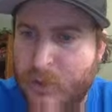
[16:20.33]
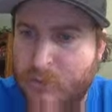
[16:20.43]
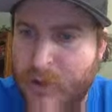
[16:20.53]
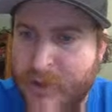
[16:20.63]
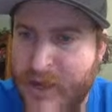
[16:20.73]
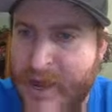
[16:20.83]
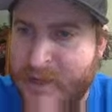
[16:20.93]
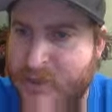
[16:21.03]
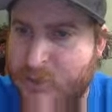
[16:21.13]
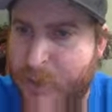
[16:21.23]
Right, the
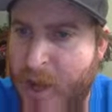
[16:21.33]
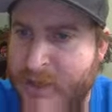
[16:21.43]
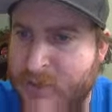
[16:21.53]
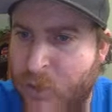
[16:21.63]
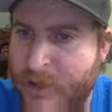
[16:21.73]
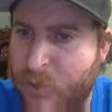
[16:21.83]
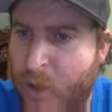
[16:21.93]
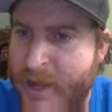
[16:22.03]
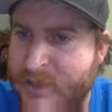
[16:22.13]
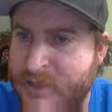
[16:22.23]
x is positive 1, the
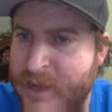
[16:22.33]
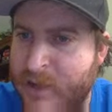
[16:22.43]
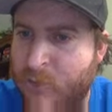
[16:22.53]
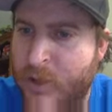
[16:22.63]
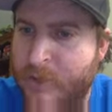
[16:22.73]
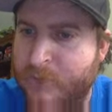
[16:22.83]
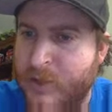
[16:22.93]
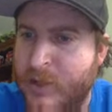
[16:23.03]
y is negative 1.